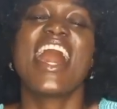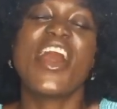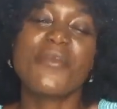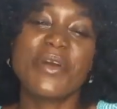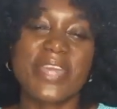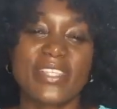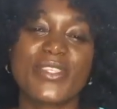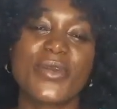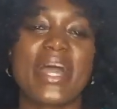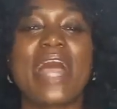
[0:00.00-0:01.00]
Um, okay,
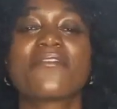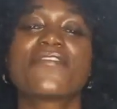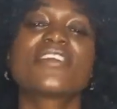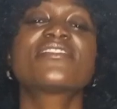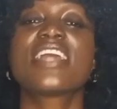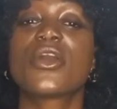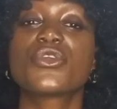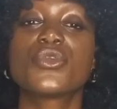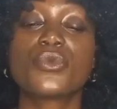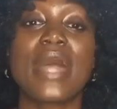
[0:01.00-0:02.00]
so I'll first tell
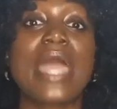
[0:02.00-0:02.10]
you,